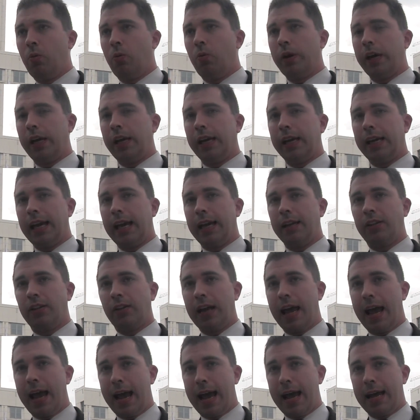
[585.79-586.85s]
We get
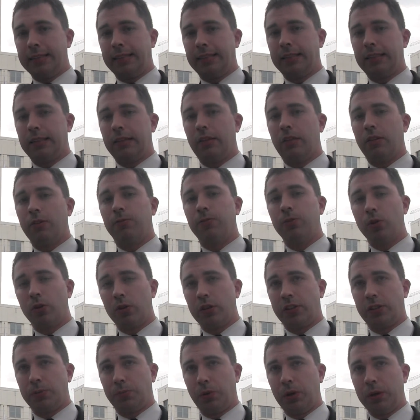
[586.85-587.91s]
to ask the
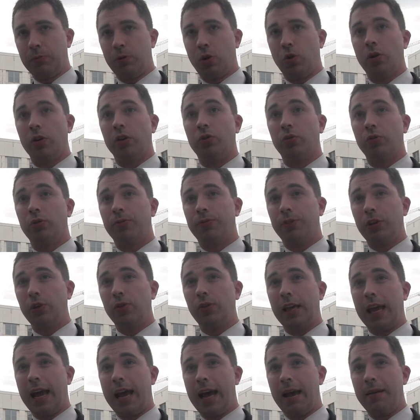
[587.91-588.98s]
Florida Supreme Court to
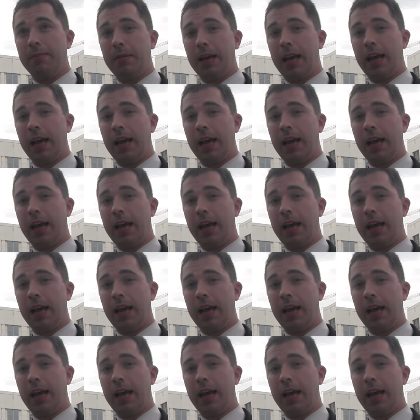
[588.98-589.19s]
review that,